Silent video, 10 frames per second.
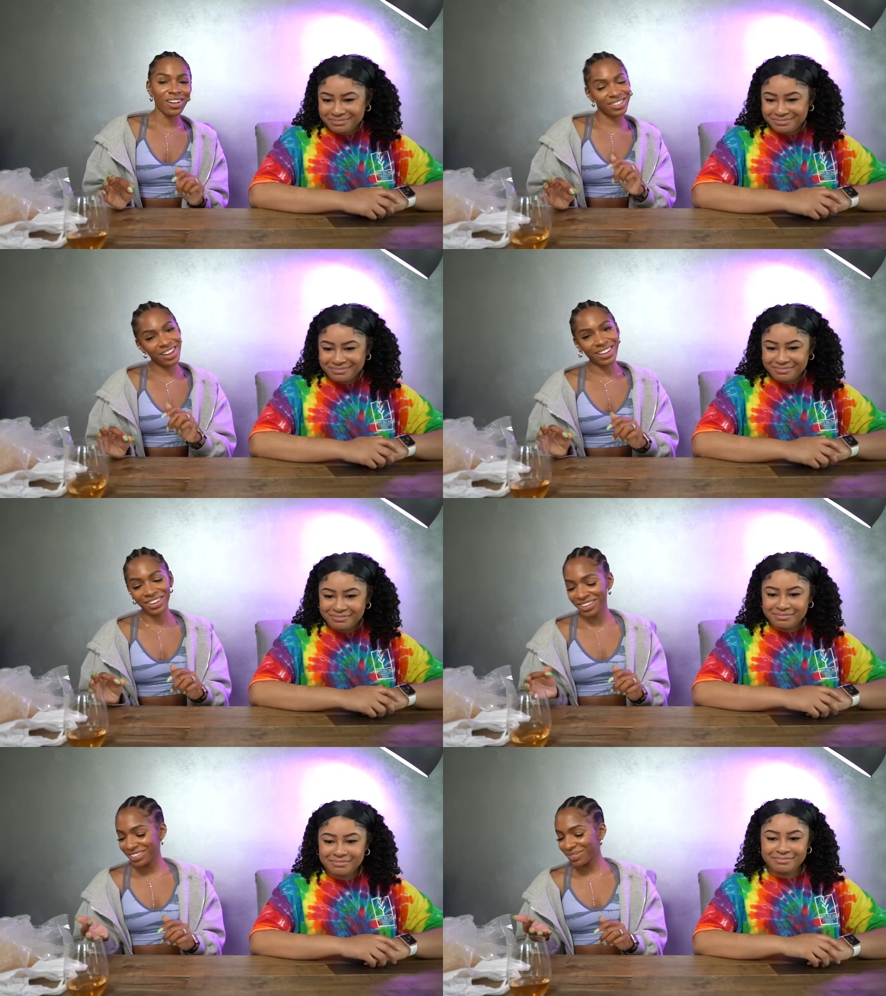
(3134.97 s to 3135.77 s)
Speaker 1: talk to y'all
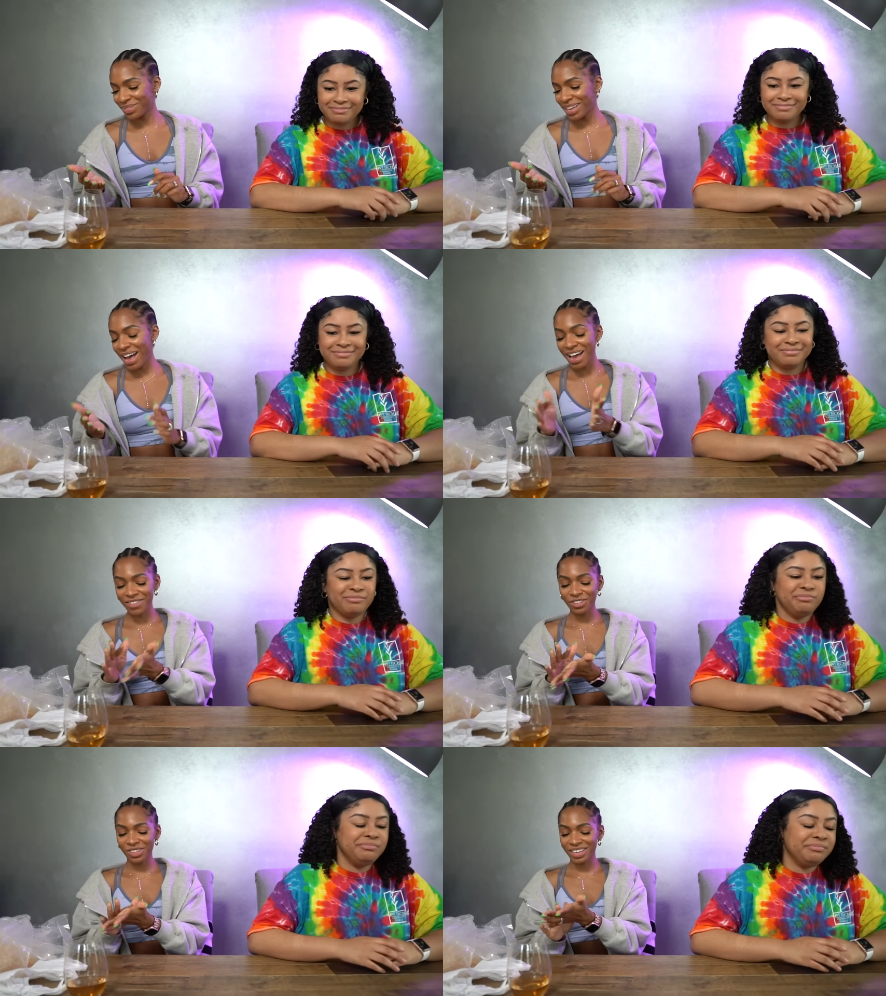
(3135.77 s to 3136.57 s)
later. I
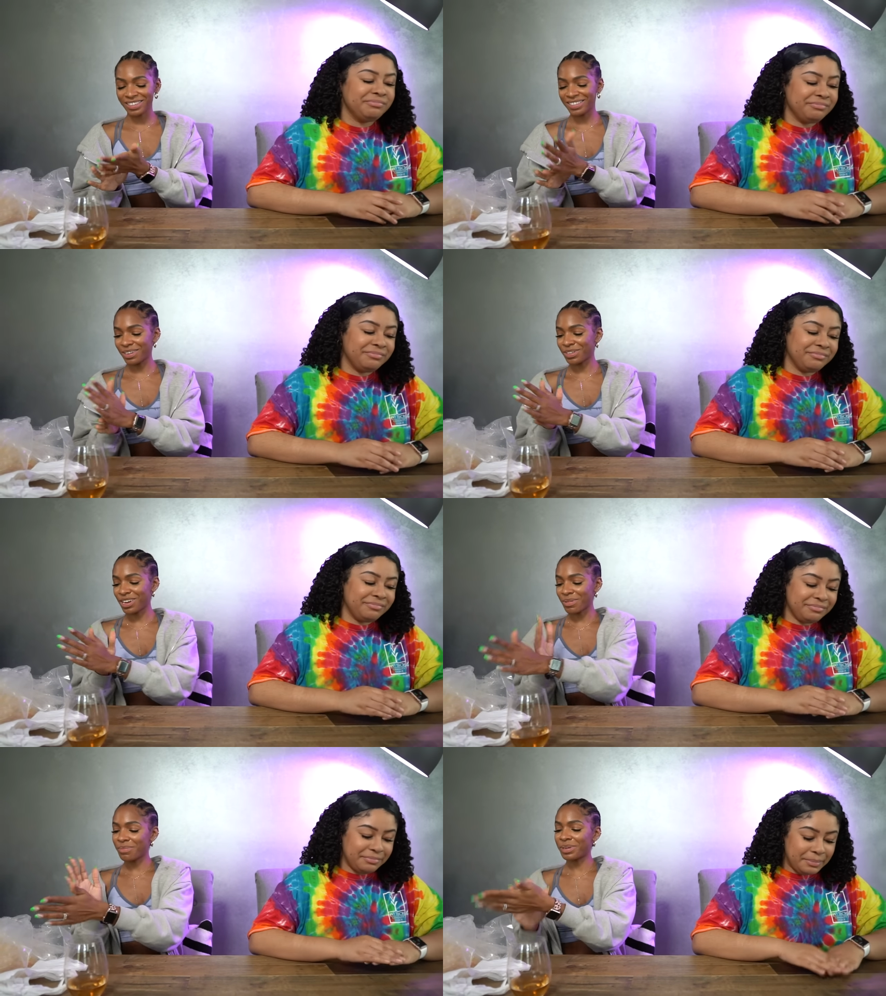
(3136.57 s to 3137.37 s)
have other things I want
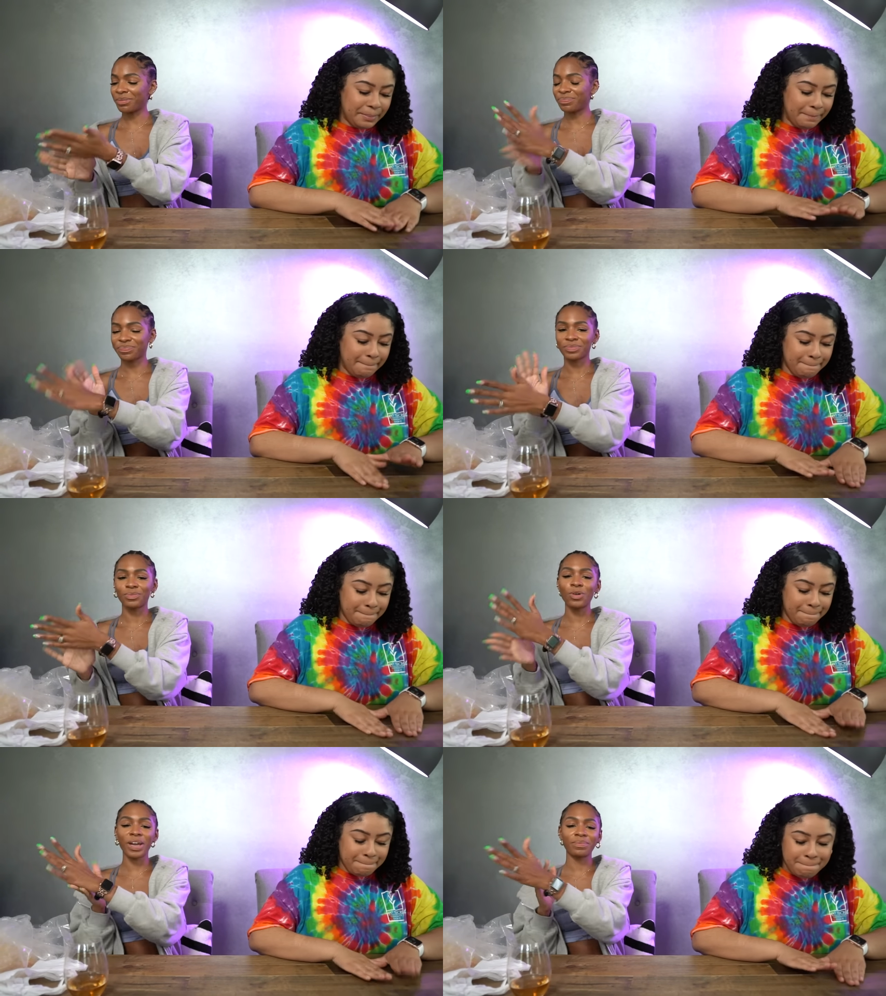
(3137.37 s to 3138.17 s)
to talk about,
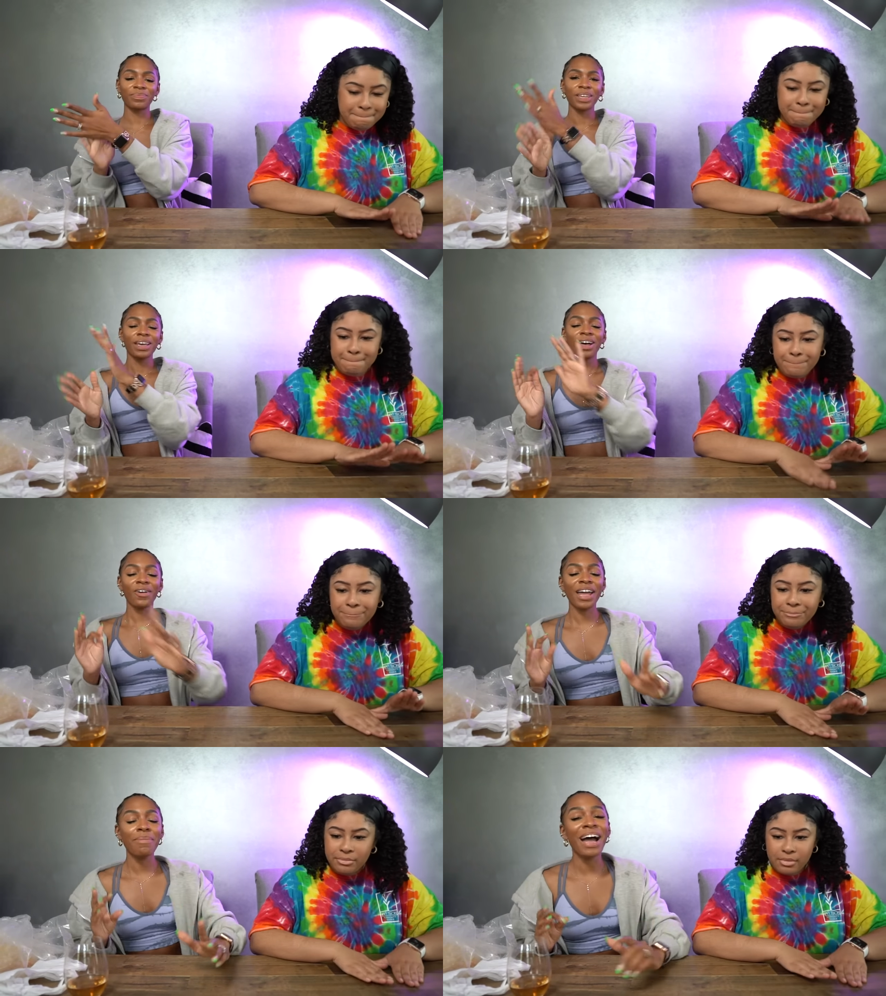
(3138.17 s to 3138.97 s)
but we'll wait.
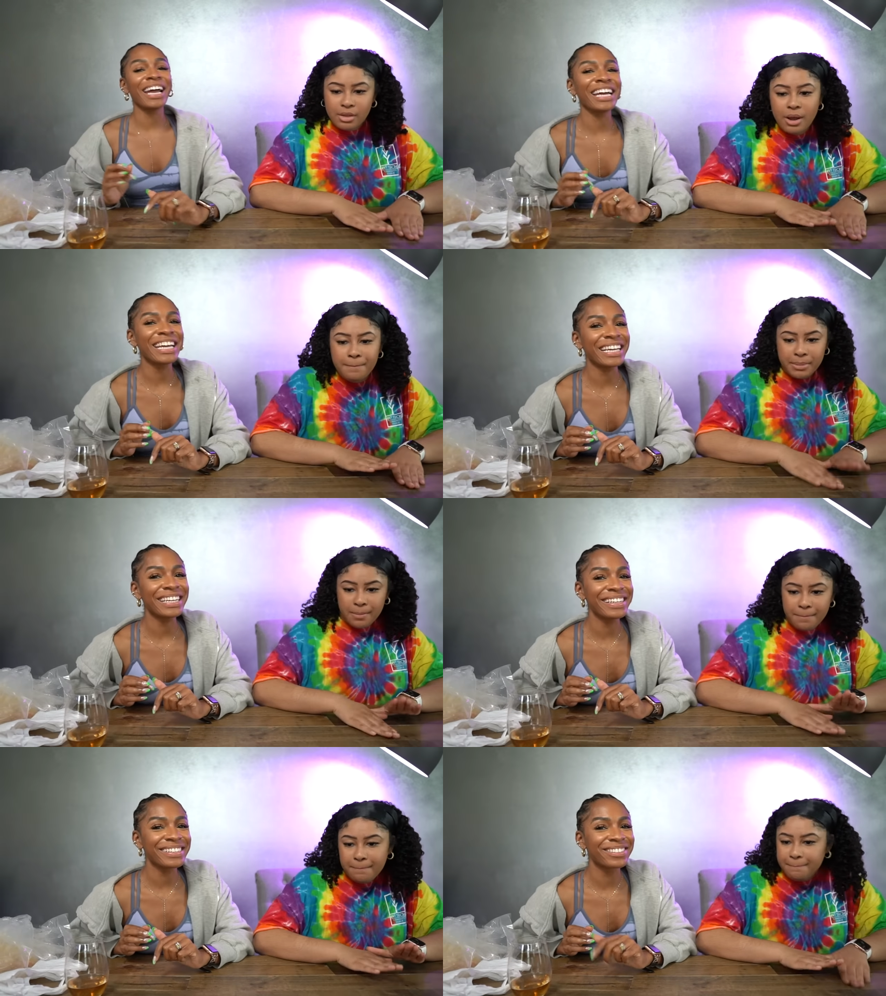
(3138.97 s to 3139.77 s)
Okay,
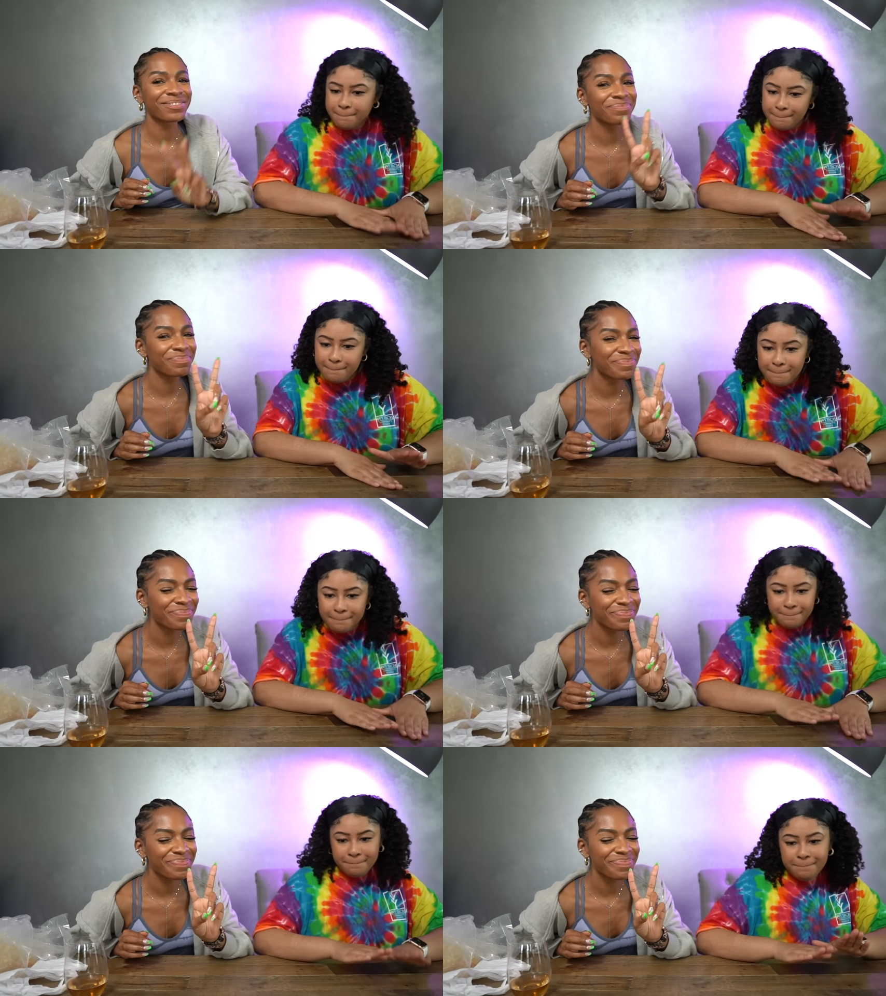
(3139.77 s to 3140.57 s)
bye.
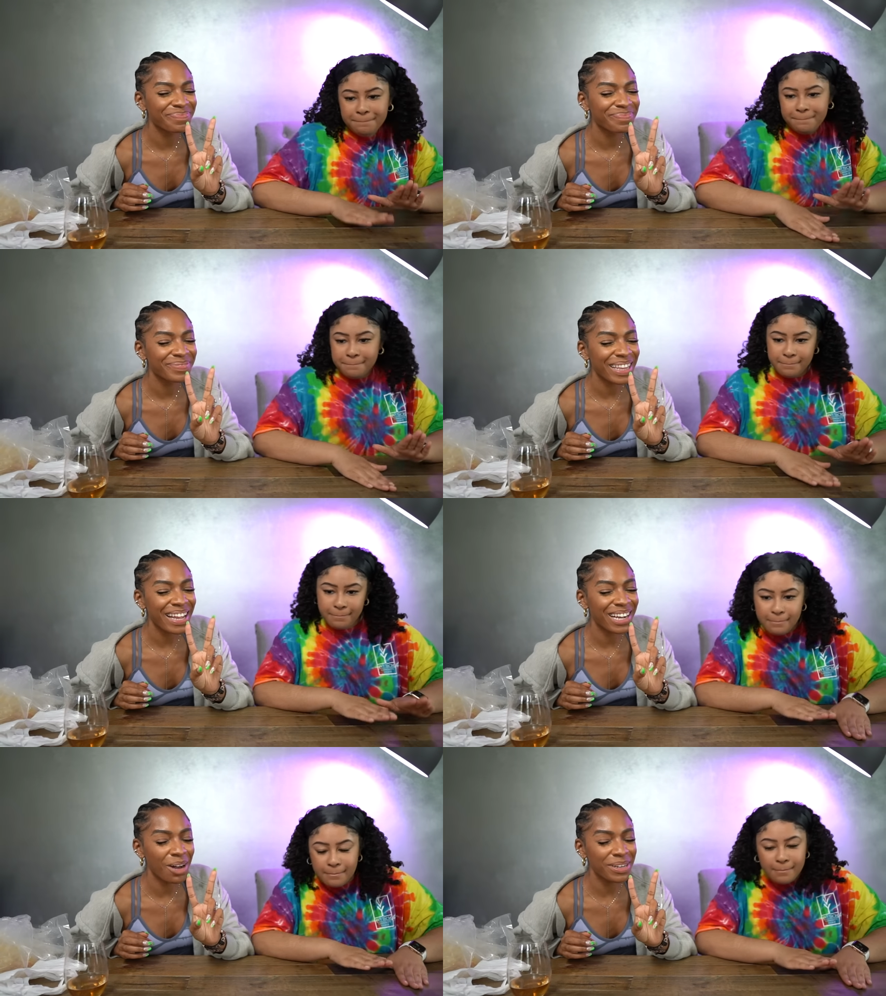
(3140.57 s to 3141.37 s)

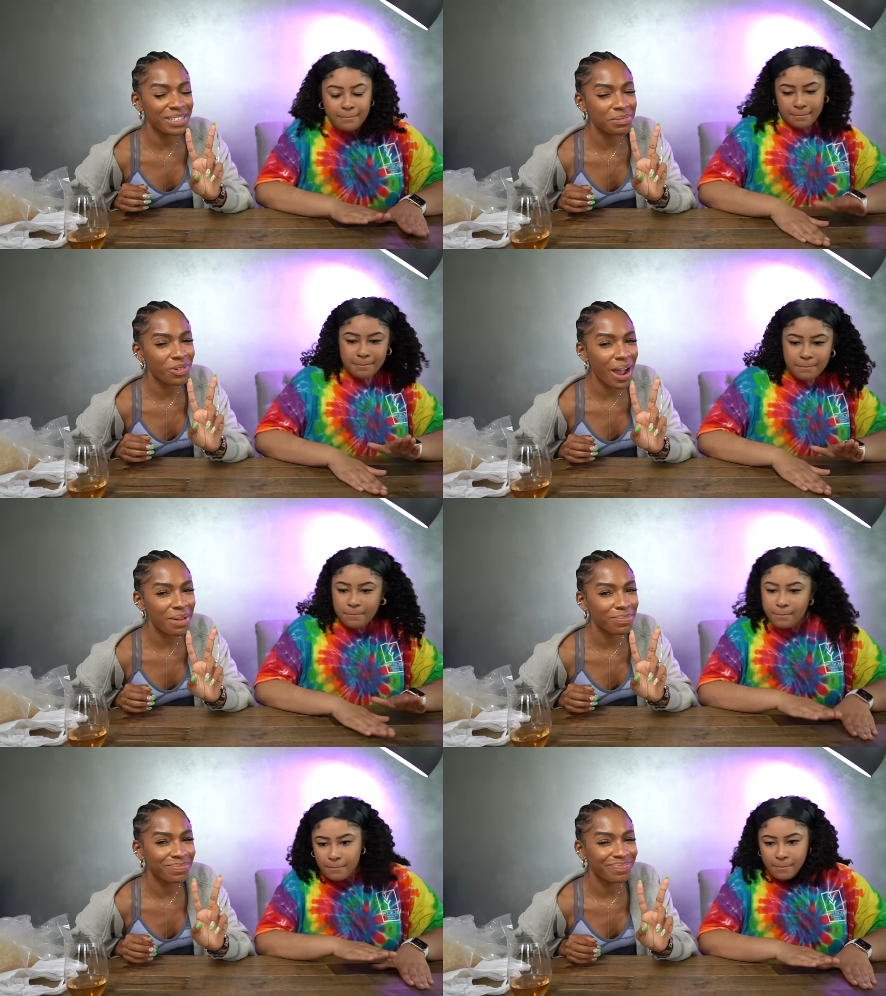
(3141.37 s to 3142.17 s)
Like, comment,
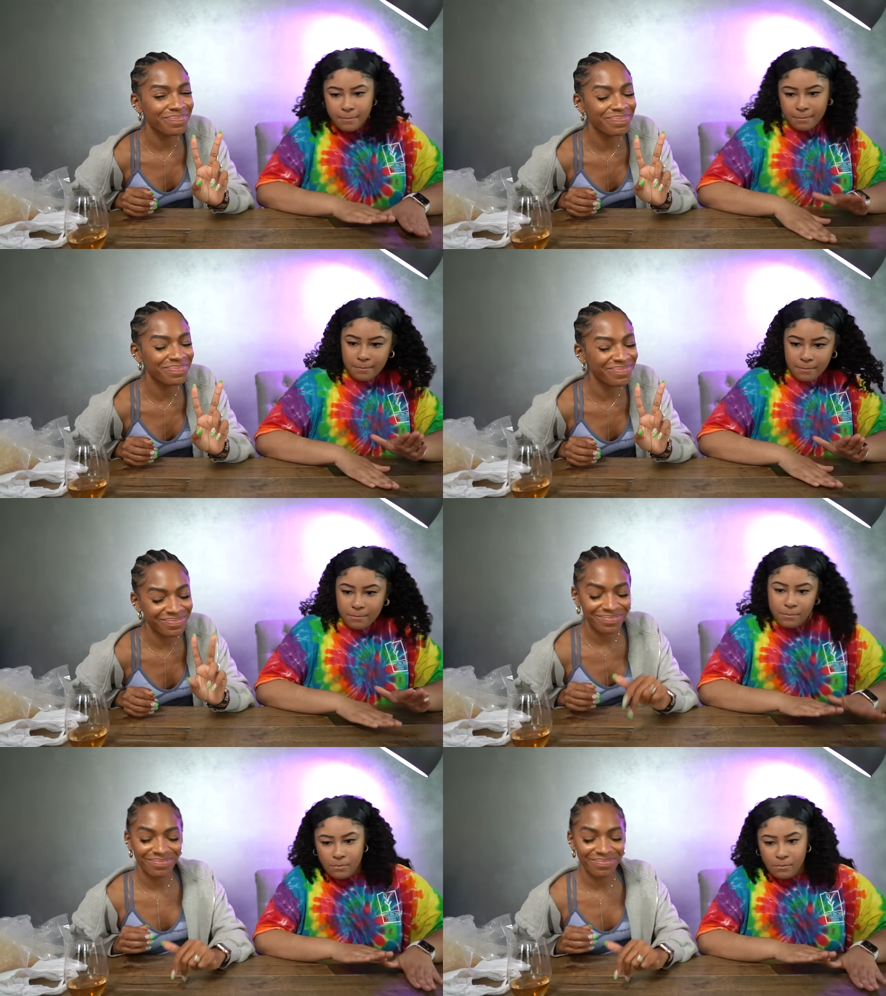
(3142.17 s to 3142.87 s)
subscribe confident